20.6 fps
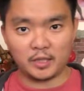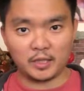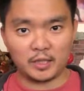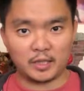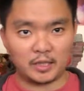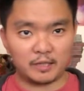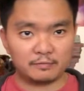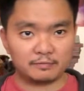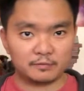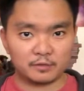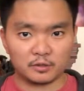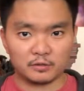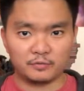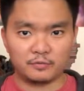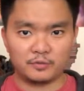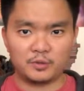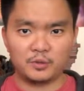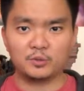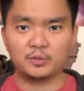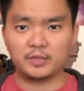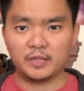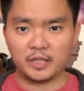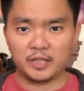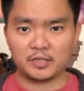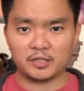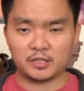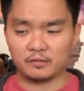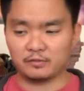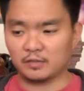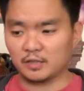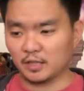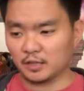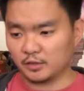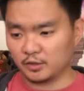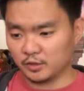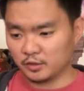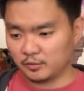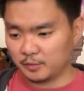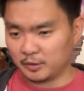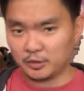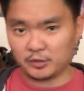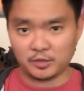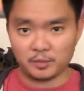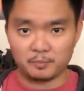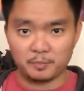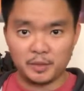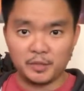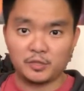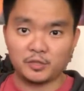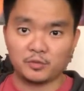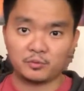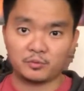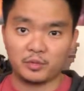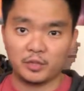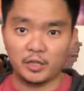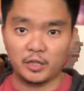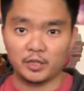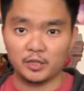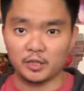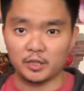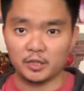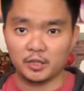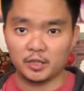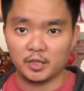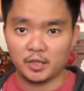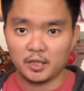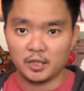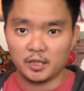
after a few days, I've got this, because the piece is really good.